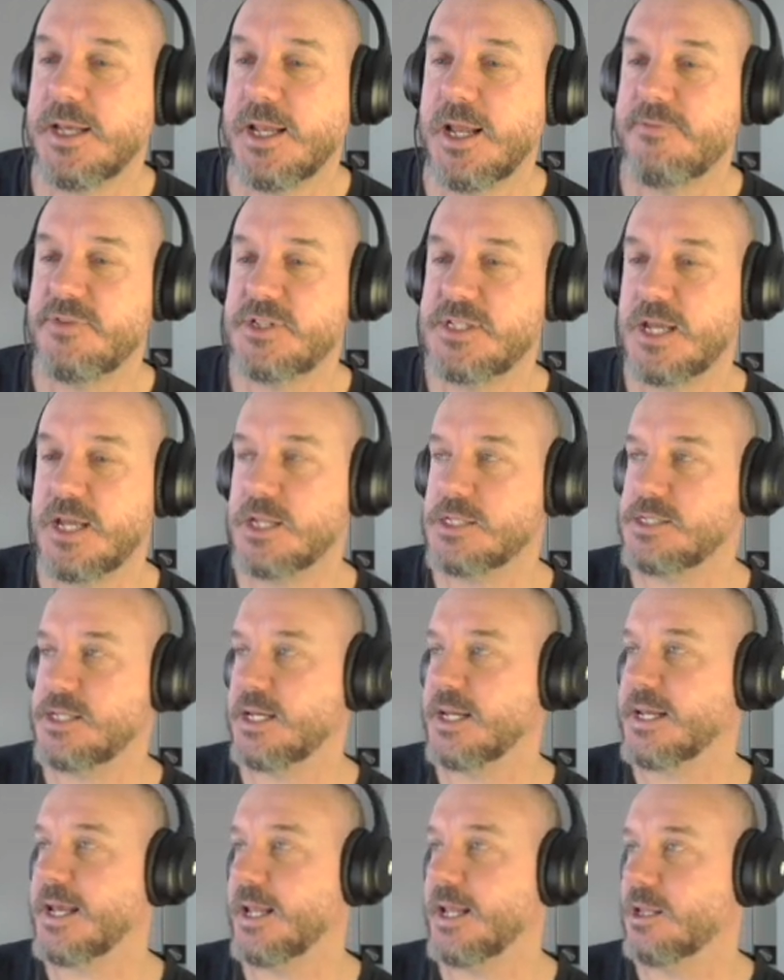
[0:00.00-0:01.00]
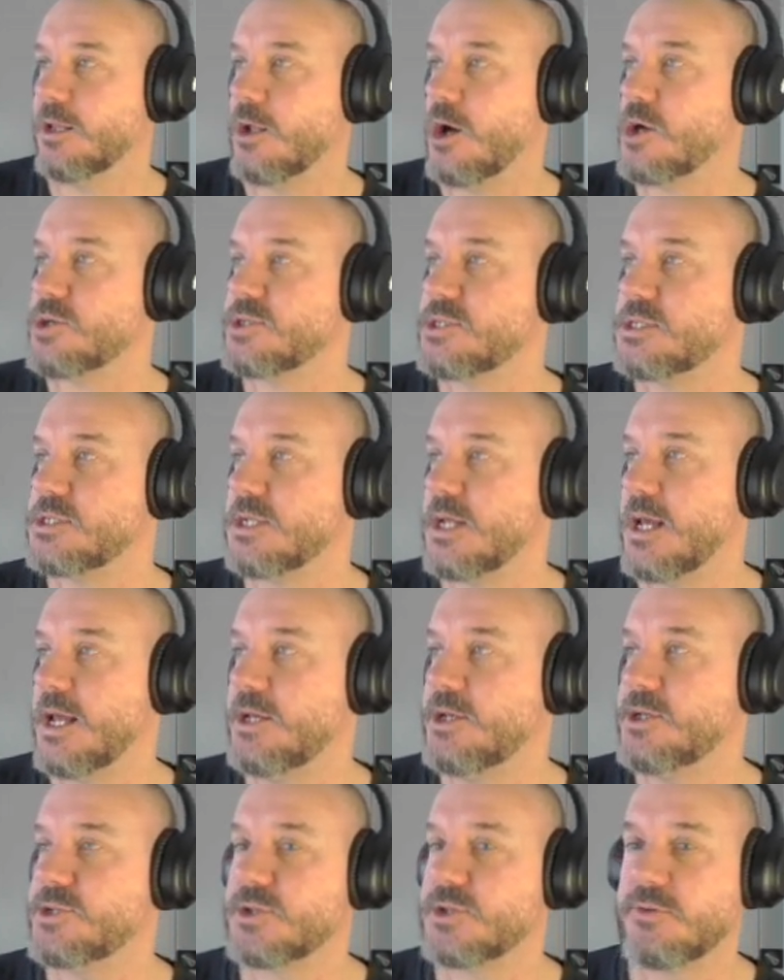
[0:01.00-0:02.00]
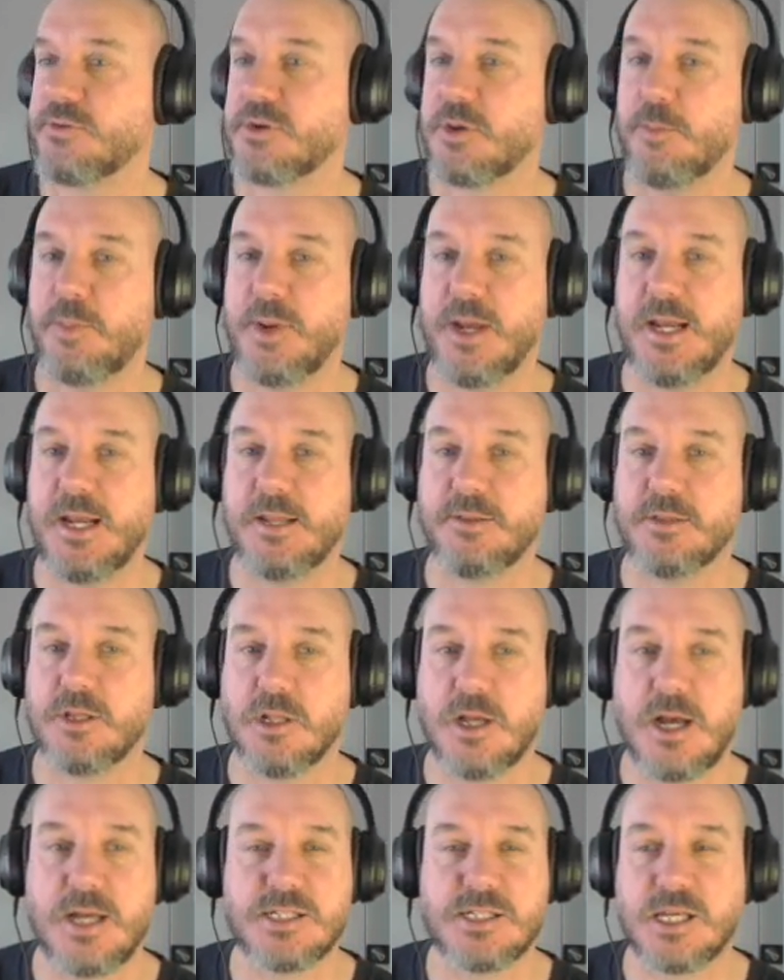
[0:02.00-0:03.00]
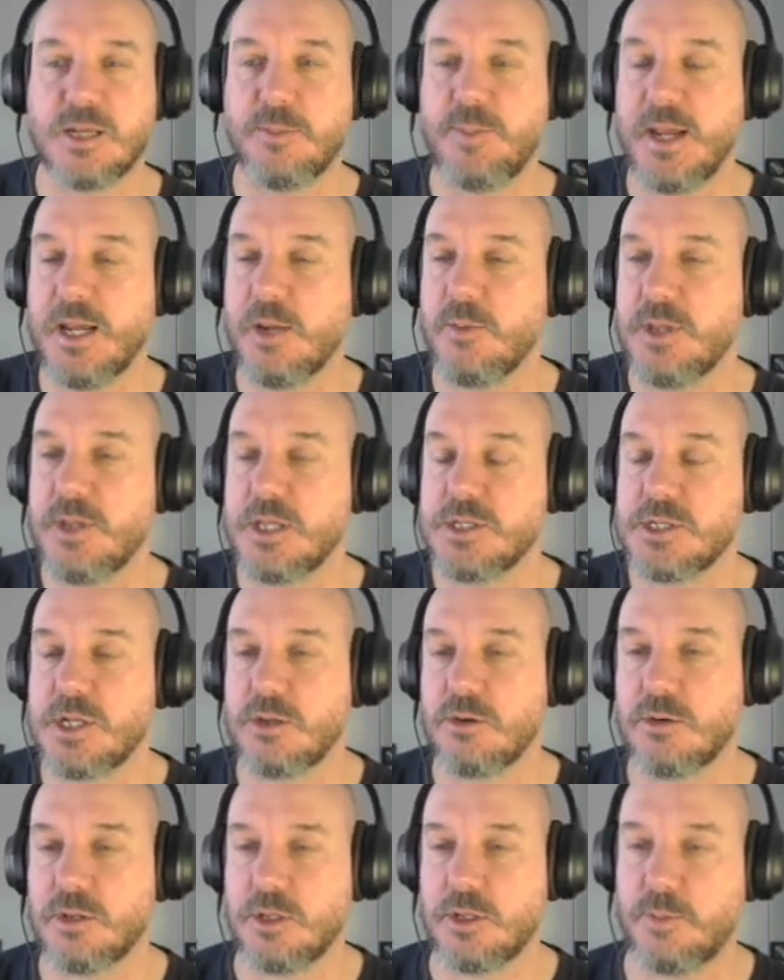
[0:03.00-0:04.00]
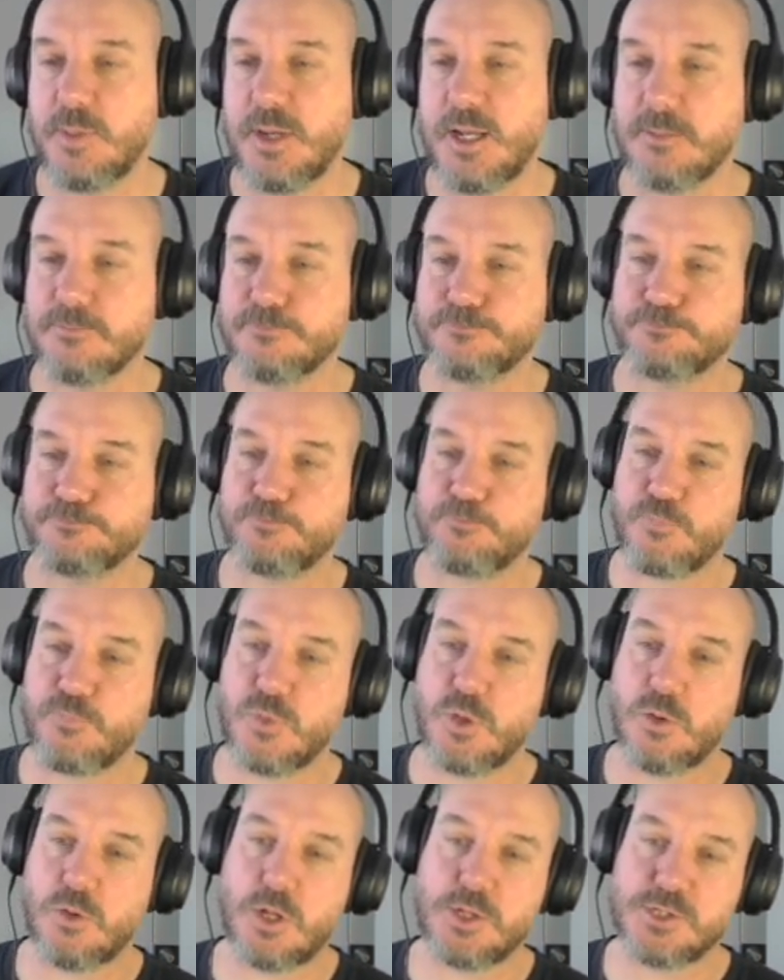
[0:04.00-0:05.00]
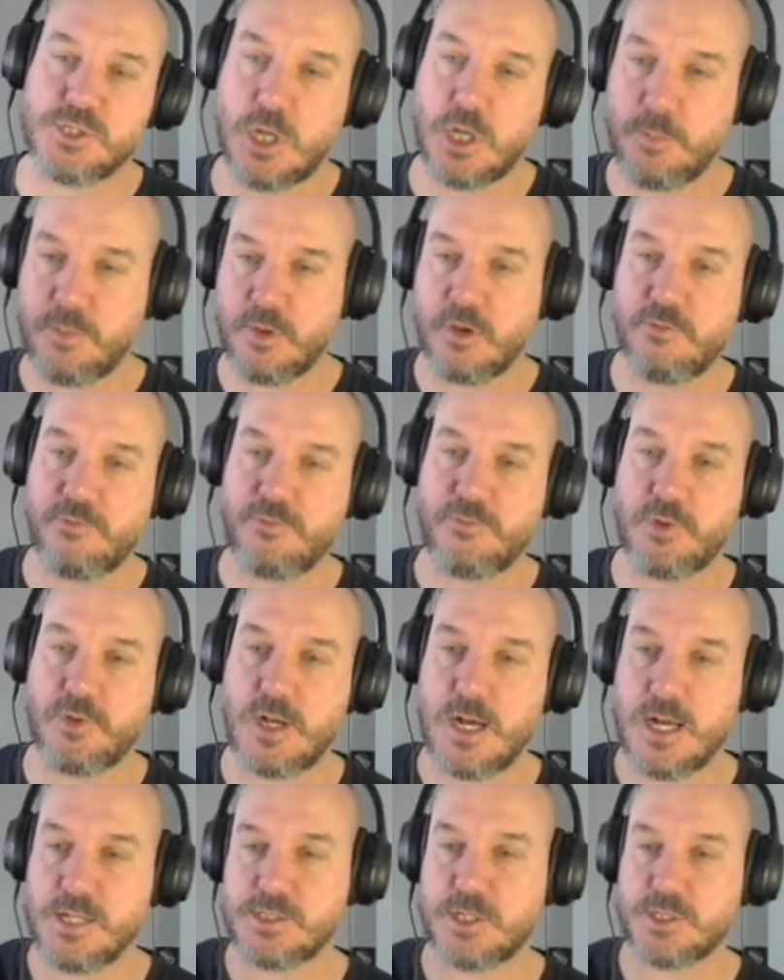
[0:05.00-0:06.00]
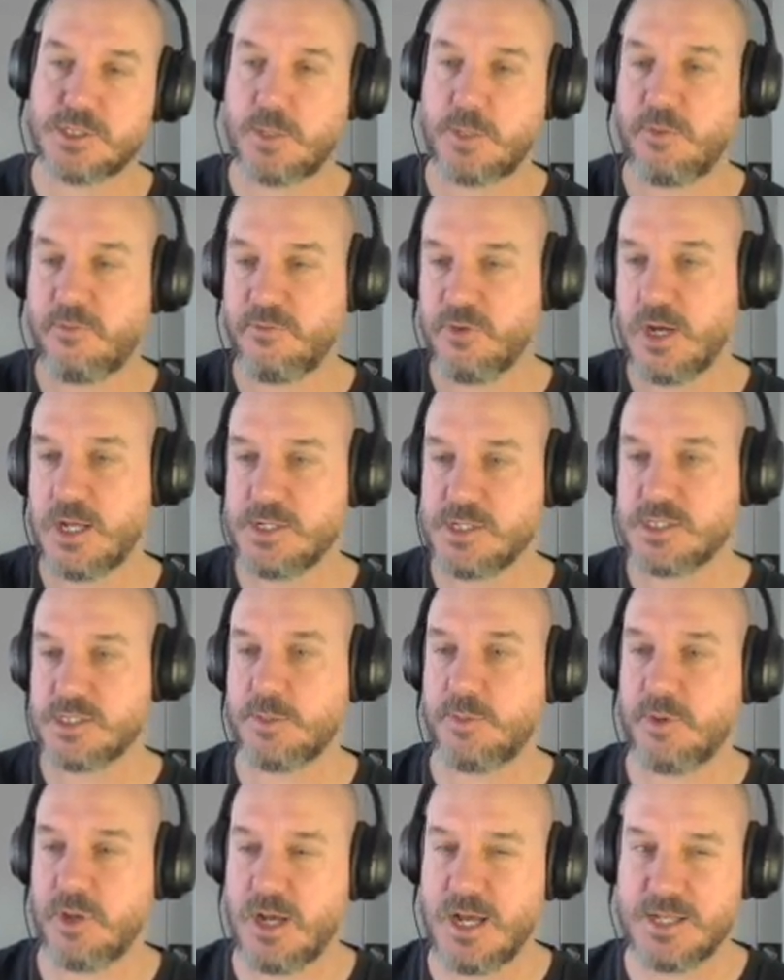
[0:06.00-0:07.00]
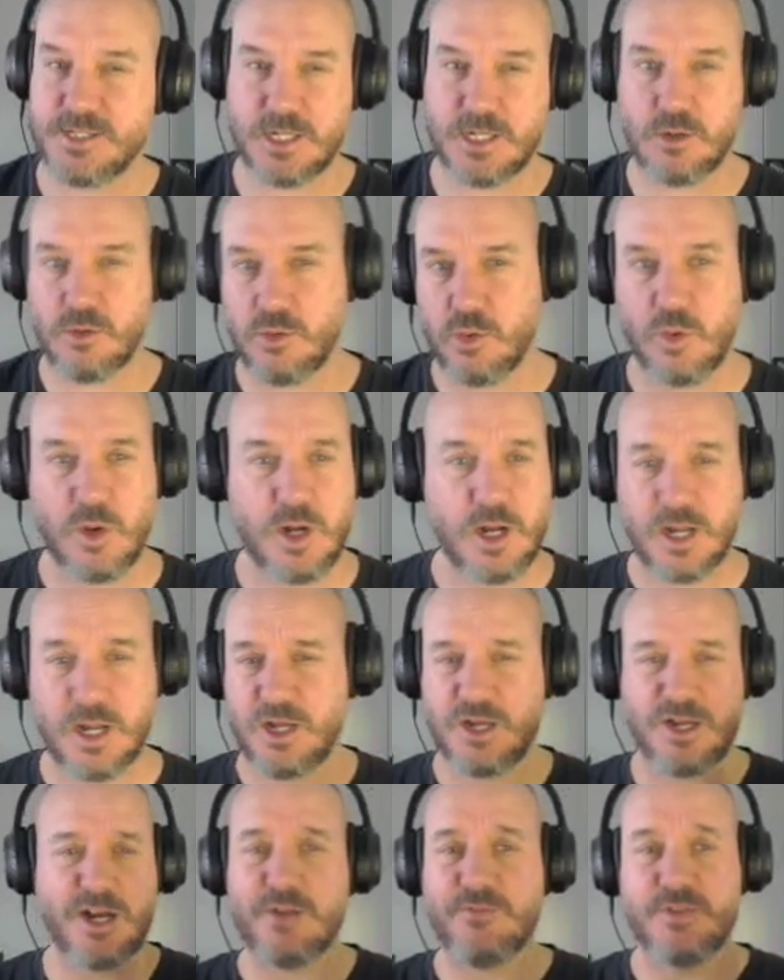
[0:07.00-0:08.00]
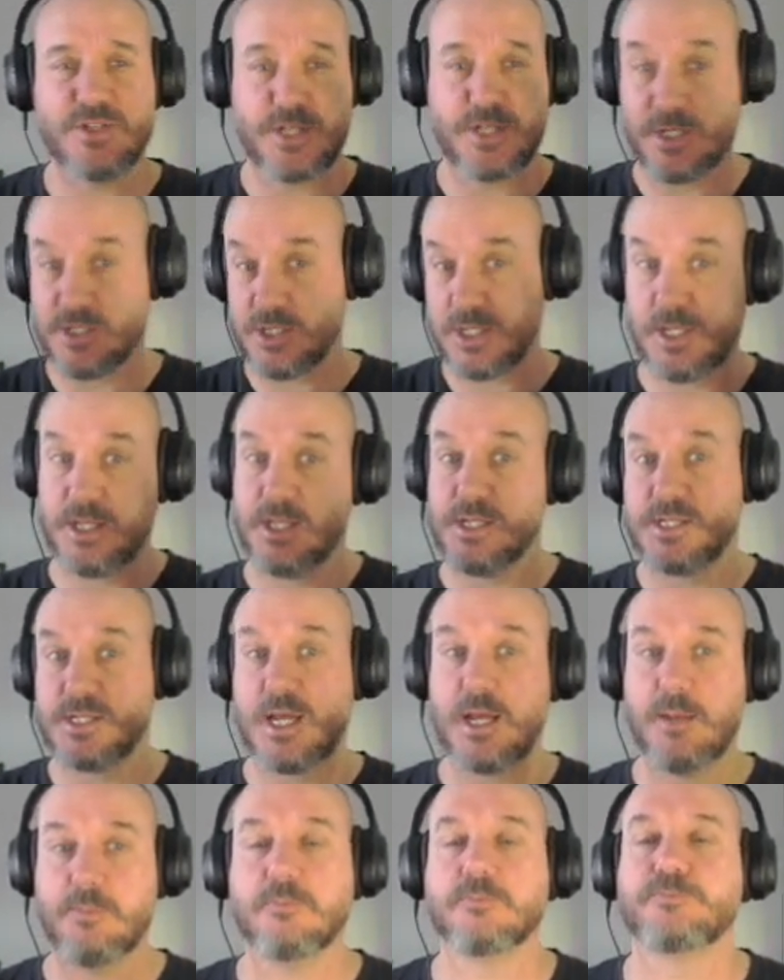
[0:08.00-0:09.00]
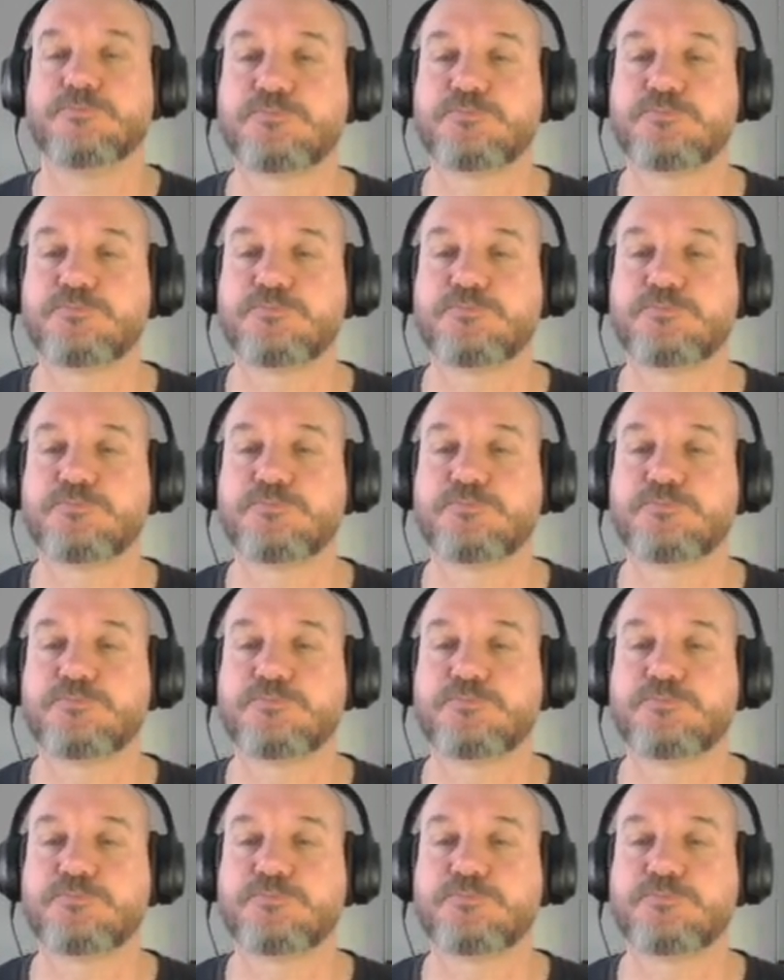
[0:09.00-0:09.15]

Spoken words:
have a tendency to get lost and you're sort of competing, the lines are competing with each other a little bit on top of lines, on top of lines, on top of lines that are all kind of essentially the same